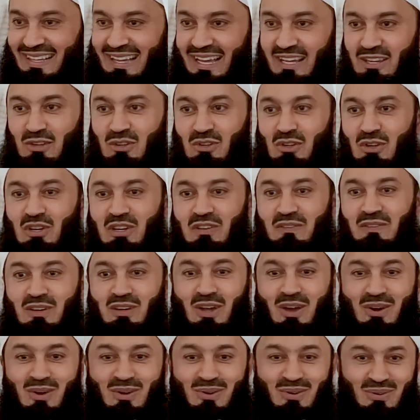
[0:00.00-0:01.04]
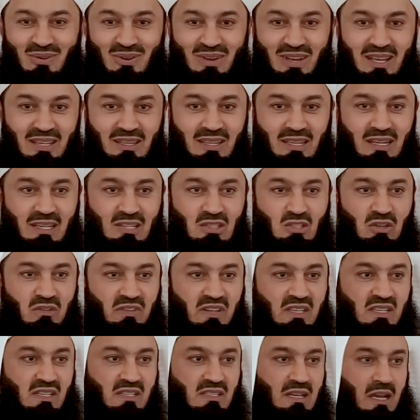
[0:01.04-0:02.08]
And you don't even know. The rest of
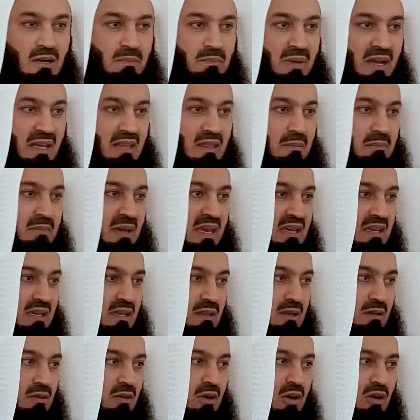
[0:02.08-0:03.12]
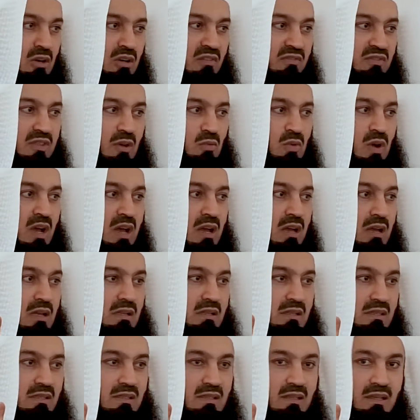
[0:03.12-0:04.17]
it is done by the Maker, the Lord of the
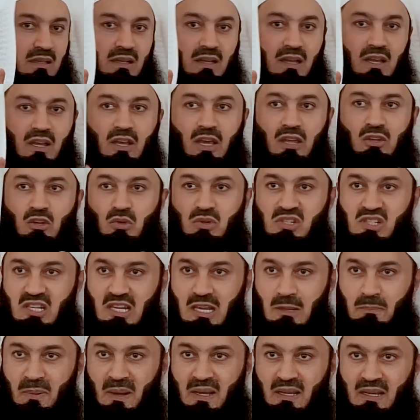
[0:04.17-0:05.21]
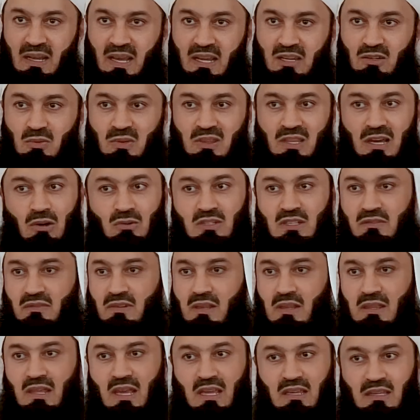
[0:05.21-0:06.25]
worlds. And you sleep at night without
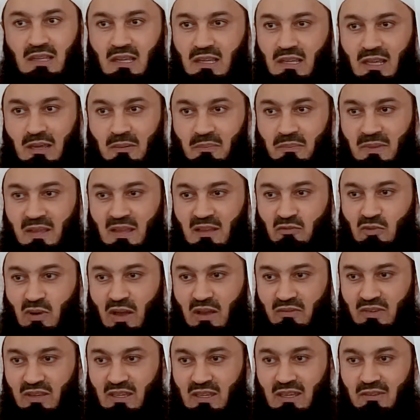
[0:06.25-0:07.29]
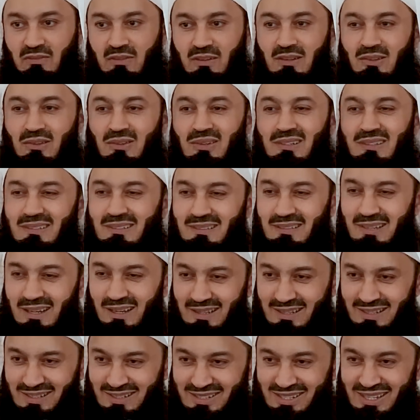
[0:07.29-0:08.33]
even thanking Him for having given you a
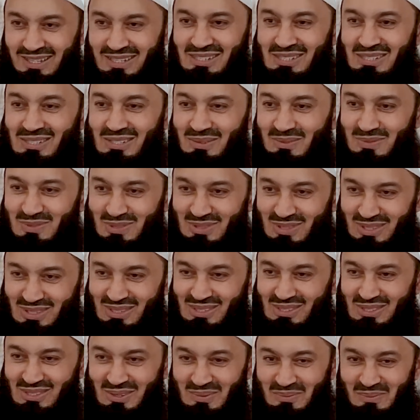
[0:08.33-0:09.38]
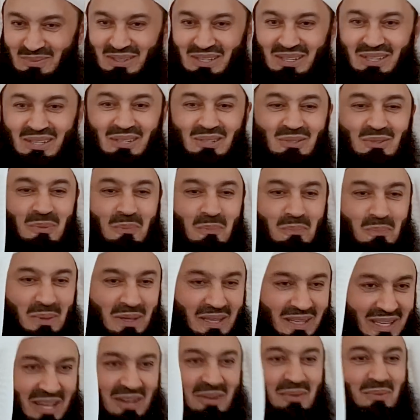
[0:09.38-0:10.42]
digestive system to
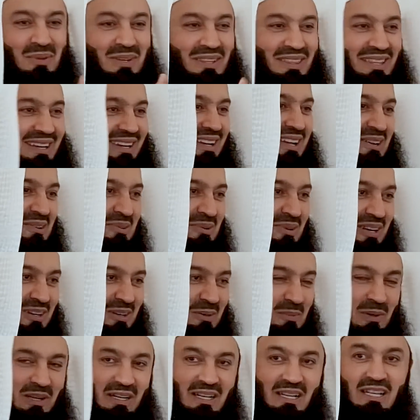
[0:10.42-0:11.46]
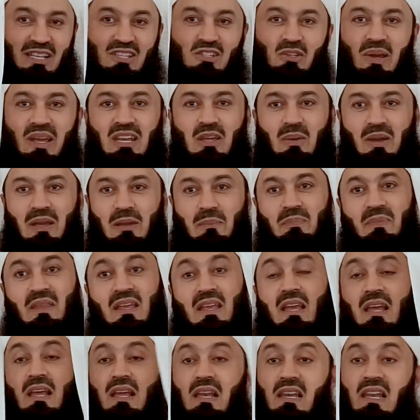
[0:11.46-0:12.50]
begin with. Allahu Akbar. So
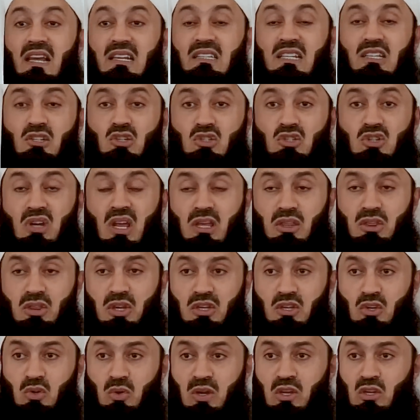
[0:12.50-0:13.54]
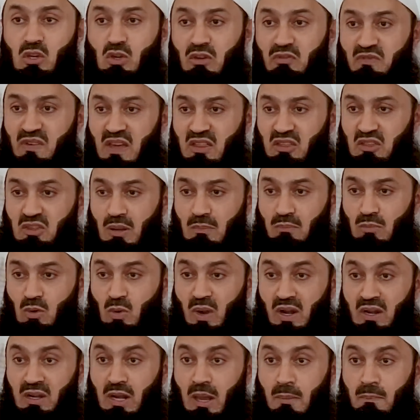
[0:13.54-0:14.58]
anyway, let it strengthen you in your faith, number one.